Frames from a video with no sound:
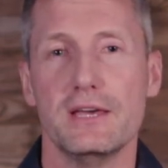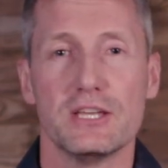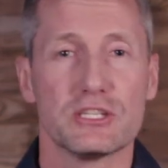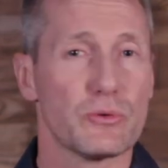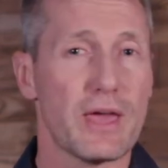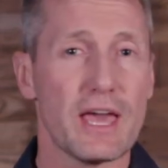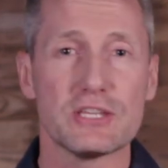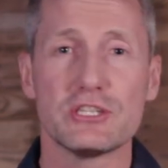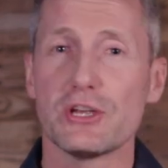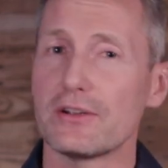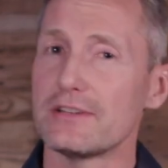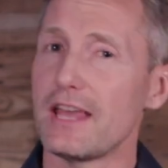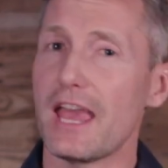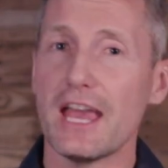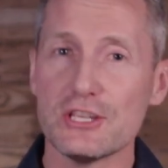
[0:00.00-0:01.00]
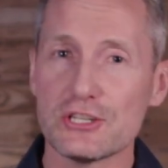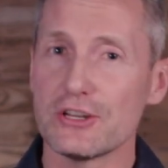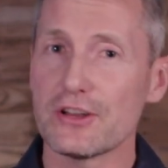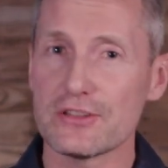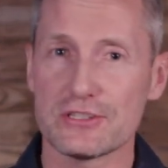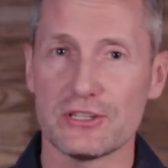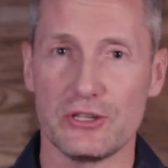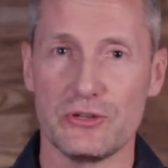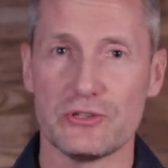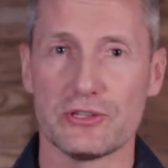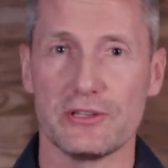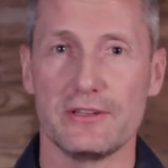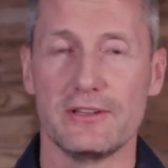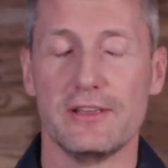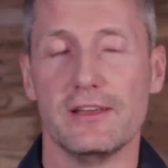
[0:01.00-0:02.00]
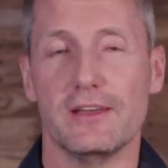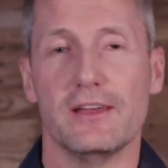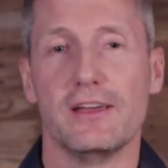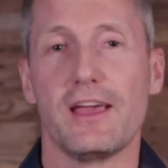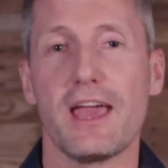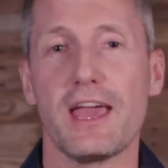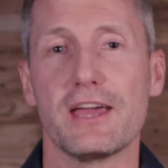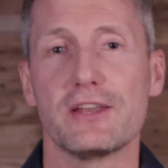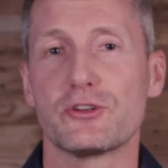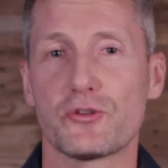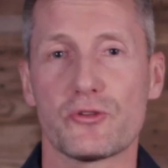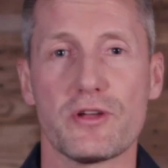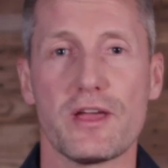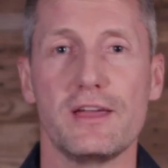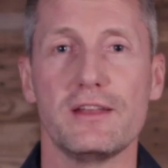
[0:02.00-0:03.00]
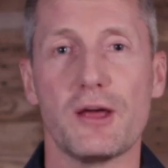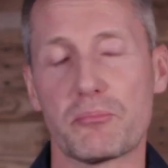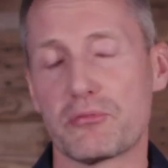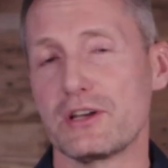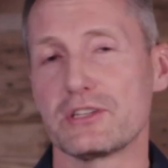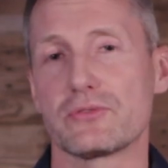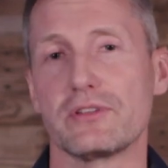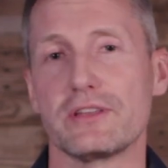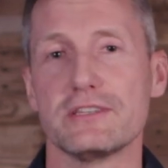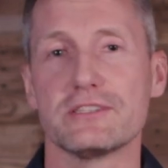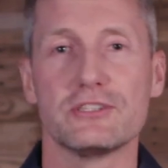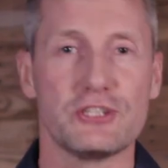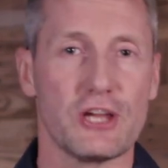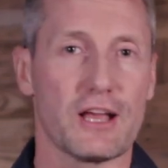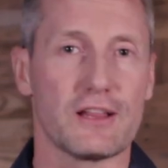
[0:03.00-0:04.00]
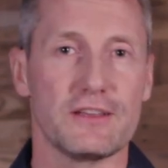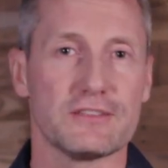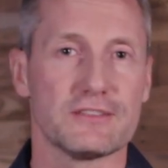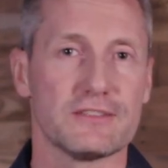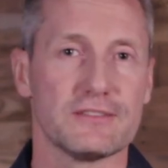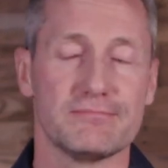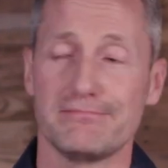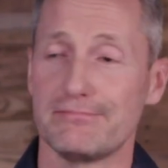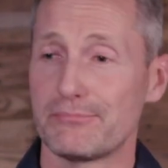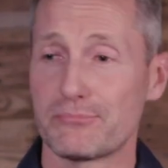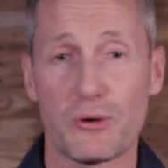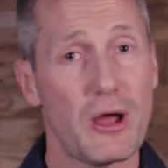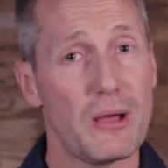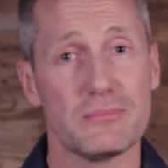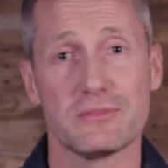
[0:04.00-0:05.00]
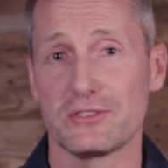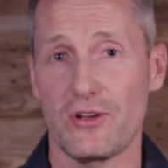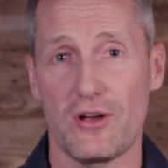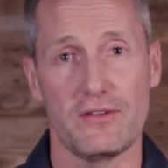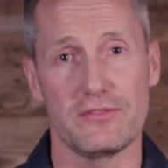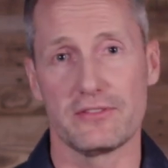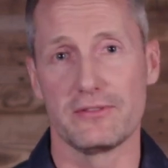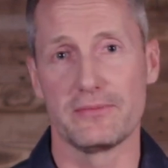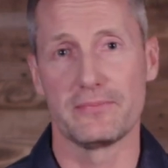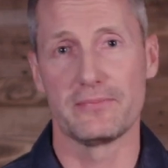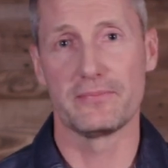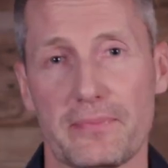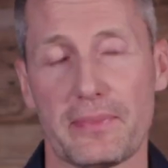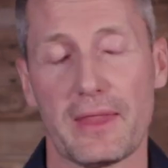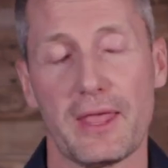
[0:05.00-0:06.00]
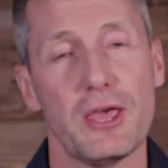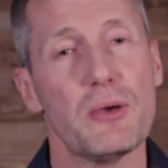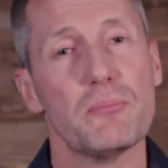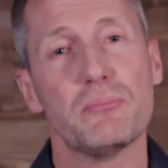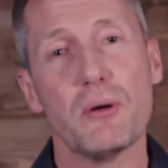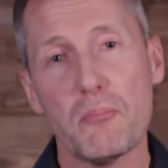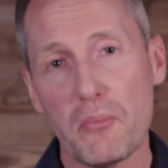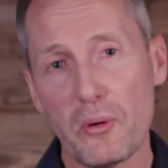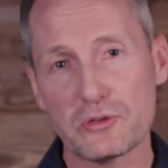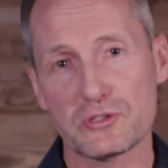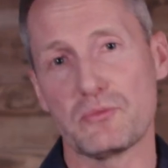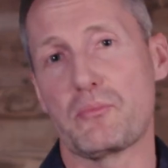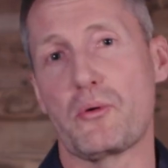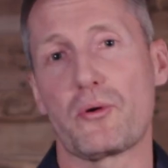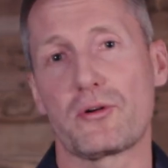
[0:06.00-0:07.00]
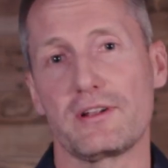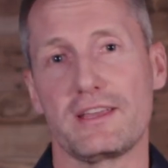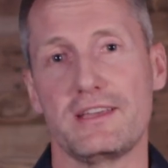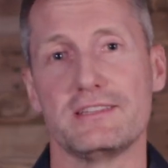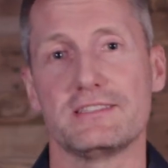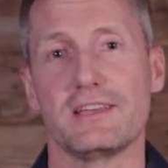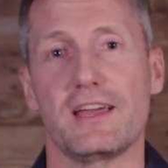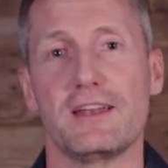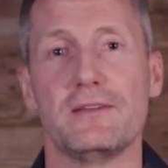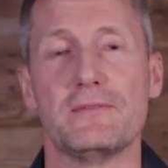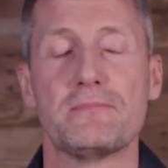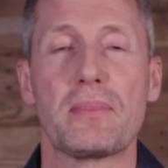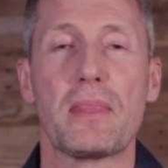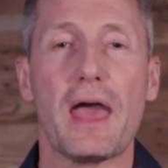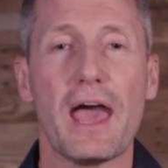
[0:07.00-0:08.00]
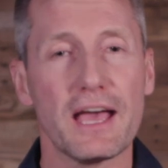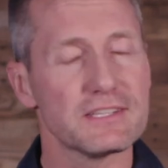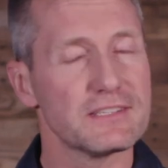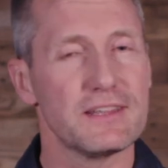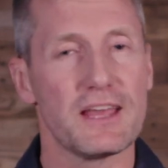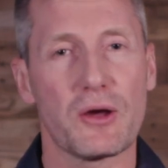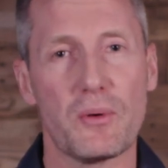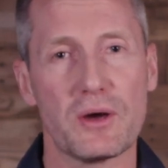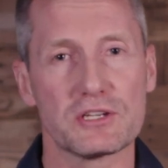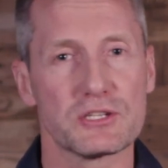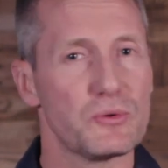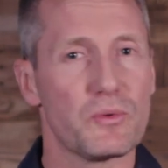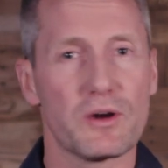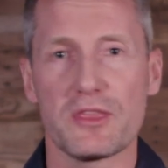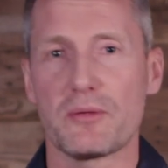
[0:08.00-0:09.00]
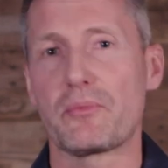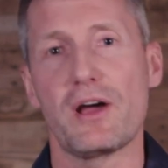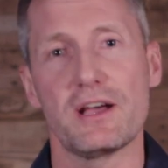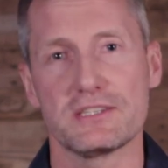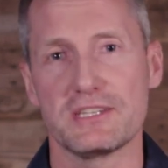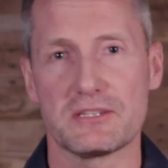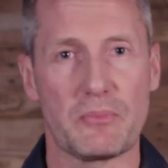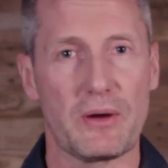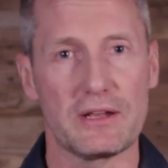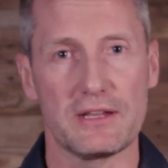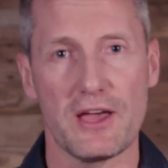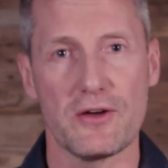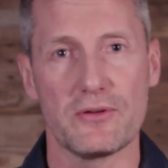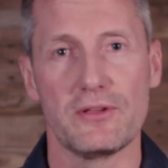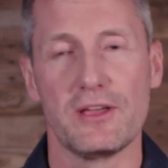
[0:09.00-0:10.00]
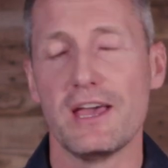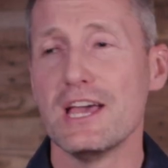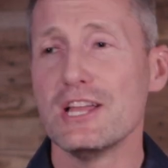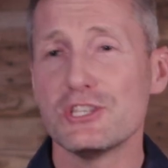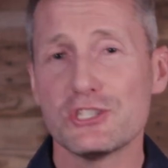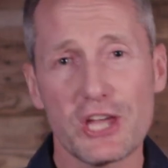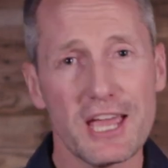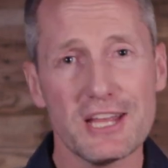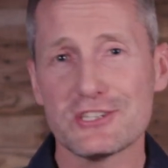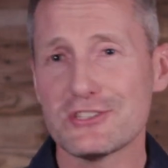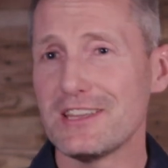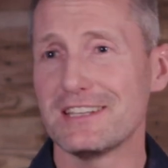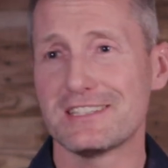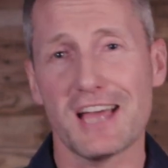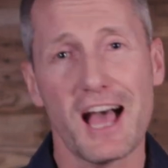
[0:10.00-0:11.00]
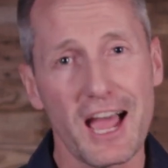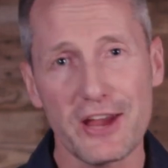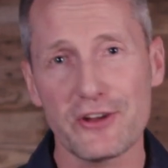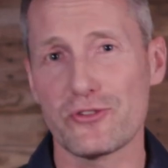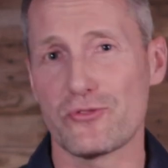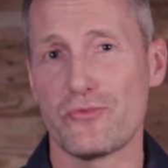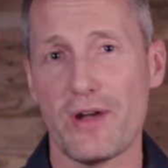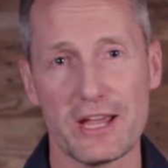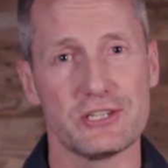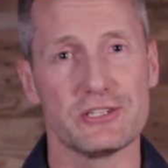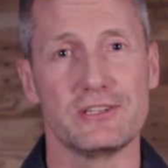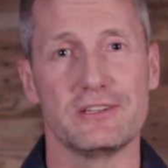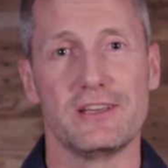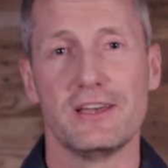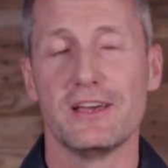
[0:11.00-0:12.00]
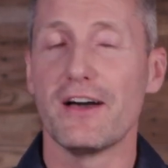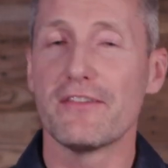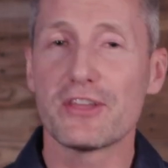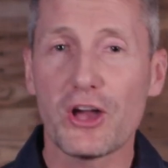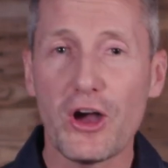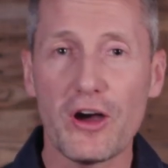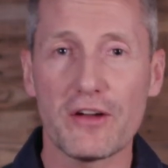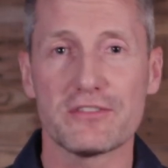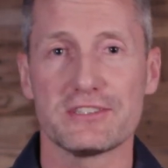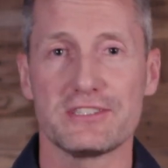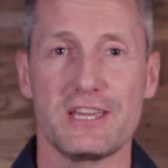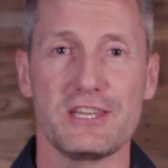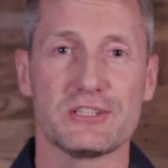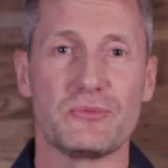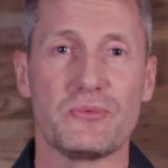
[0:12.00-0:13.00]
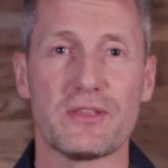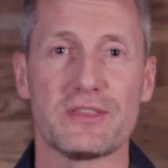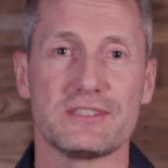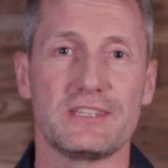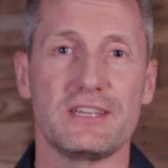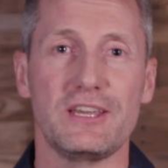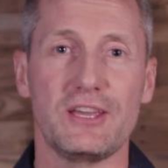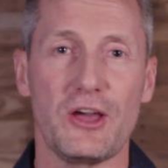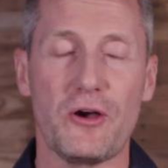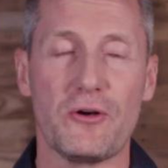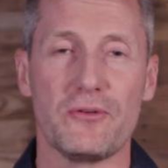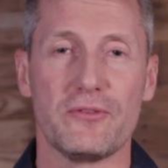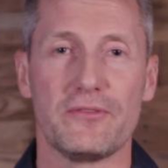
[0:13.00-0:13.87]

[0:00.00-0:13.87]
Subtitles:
So he asked Jared to engineer the solution and create a press release checklist. Problem solved. But most importantly, he said, asking that question, where did the process break down, changed the entire direction of the conversation with the CEO.